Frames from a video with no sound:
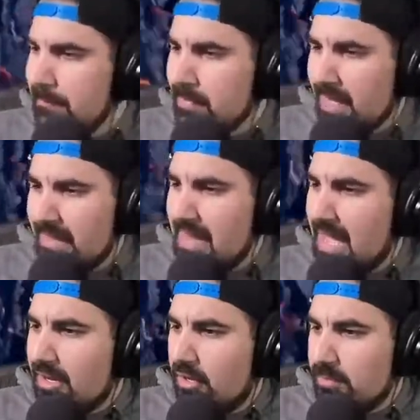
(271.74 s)

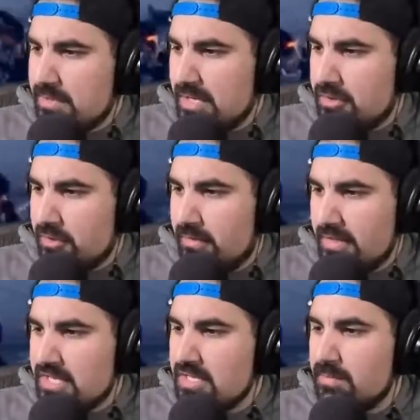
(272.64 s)
Not 100% sure.
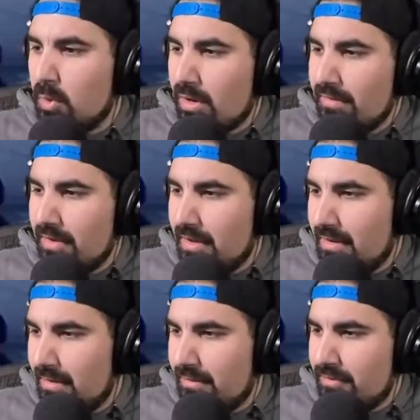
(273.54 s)
This is more of a